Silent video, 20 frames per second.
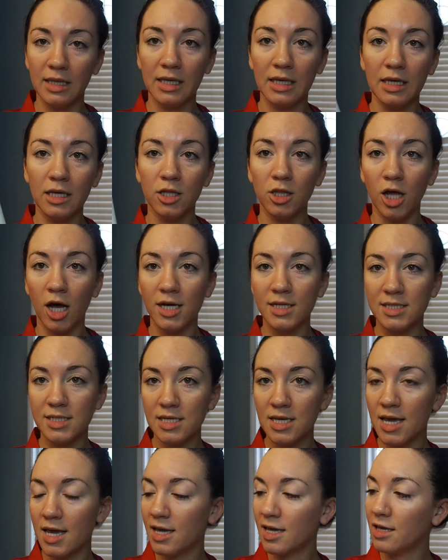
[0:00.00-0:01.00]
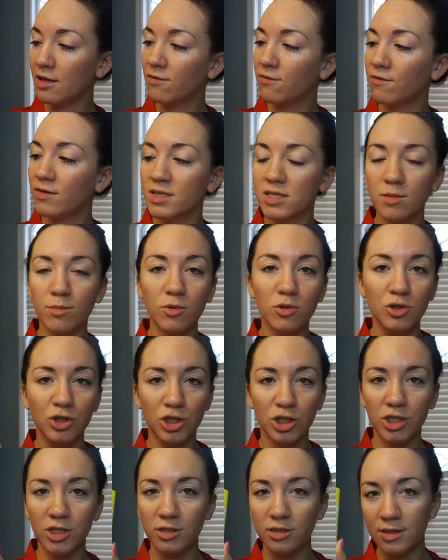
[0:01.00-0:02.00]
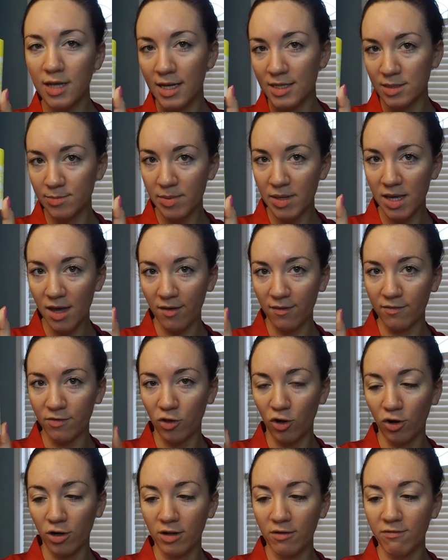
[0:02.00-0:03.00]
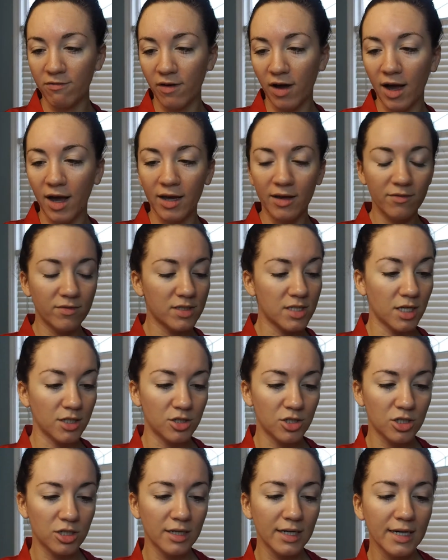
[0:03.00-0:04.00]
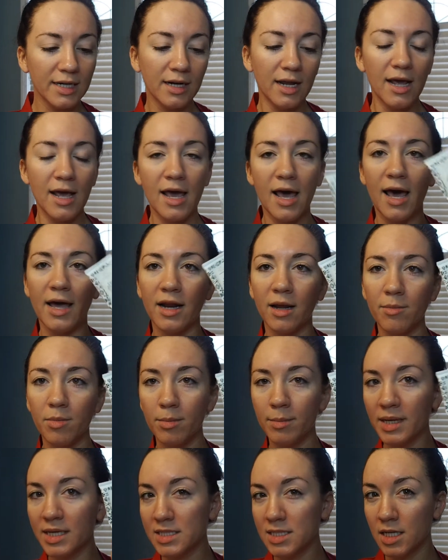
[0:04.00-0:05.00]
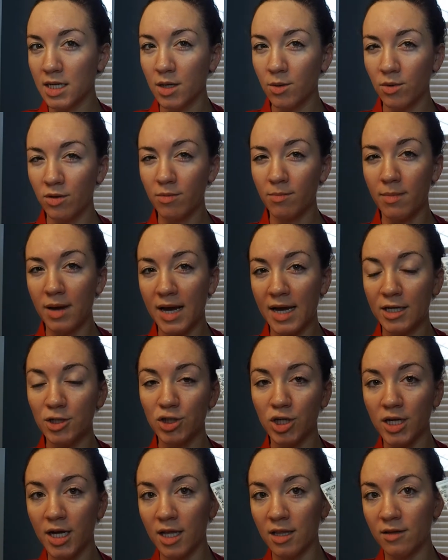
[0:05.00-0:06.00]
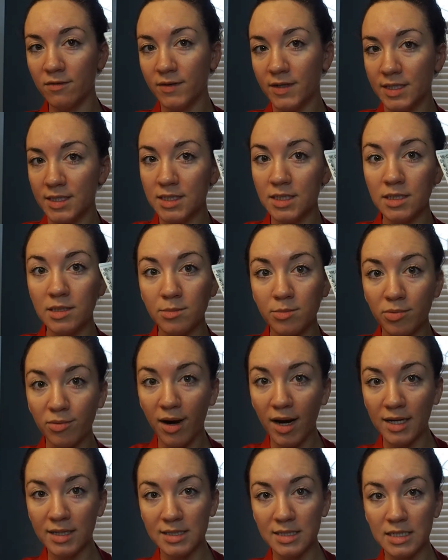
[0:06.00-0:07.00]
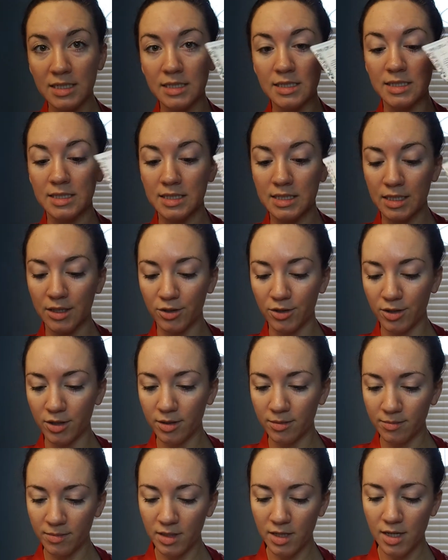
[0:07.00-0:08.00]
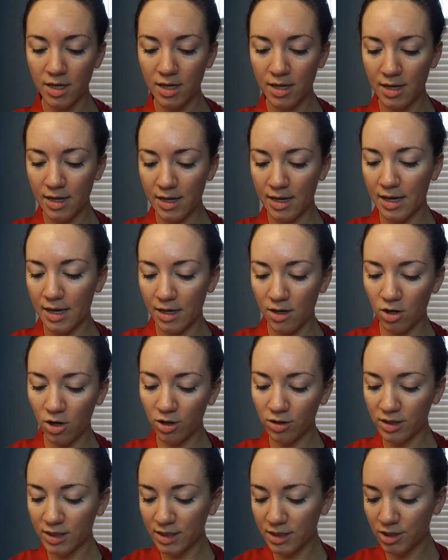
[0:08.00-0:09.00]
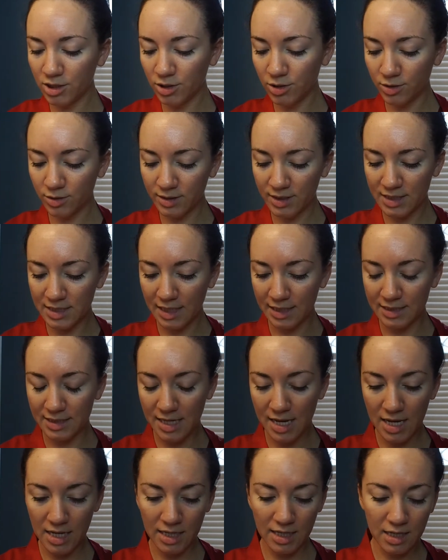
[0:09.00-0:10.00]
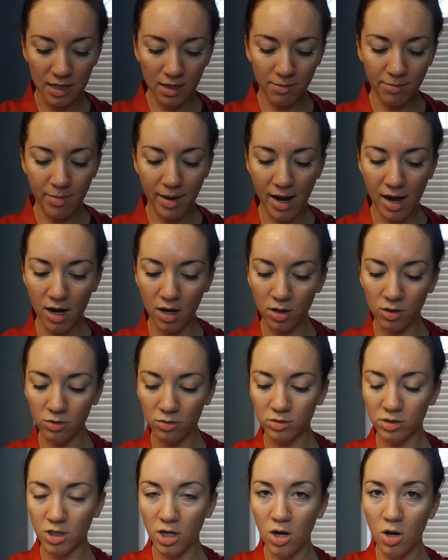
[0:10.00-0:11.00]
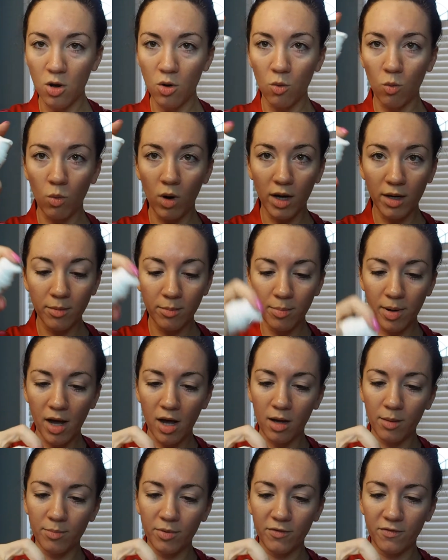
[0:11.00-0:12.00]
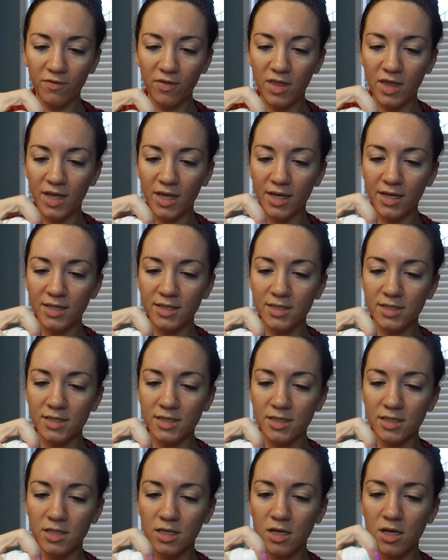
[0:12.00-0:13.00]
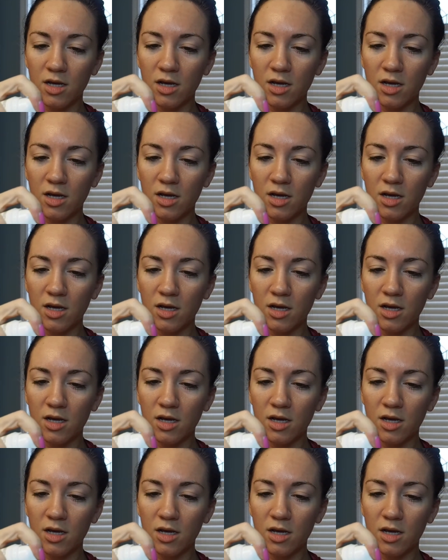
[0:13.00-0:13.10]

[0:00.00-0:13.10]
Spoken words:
the Glossier Invisible Shield SPF 35 sunscreen, and I've been mixing it with my Drunk Elephant D-Bronzi serum. And all I do is I take about one pump of this.